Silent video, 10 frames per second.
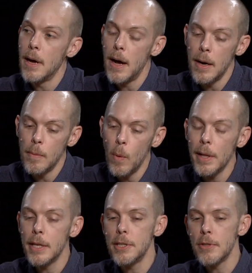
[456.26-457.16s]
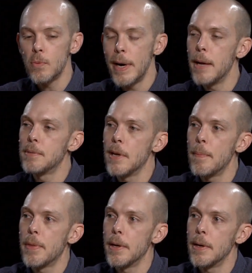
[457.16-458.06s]
Well, and it just ramps
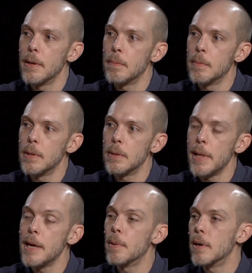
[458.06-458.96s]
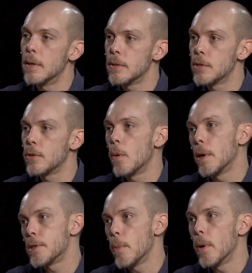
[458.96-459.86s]
up the labor so
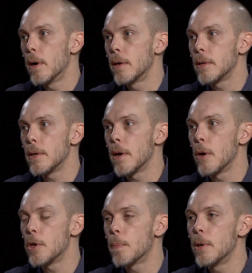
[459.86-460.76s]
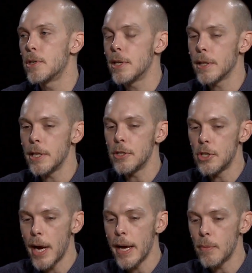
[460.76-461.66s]
much more. You know, you're pushing these
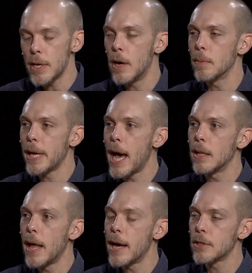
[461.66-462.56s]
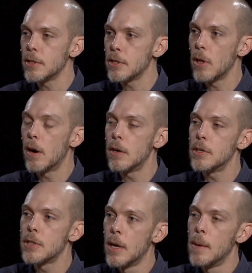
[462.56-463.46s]
giant, we call them Cadillacs, just
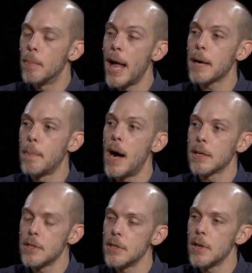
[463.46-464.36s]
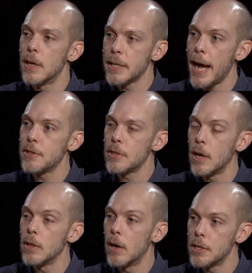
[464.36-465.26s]
large black boxes on
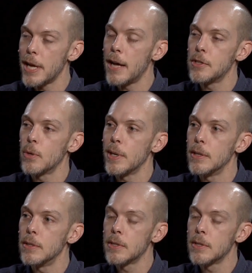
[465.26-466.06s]
large caster wheels.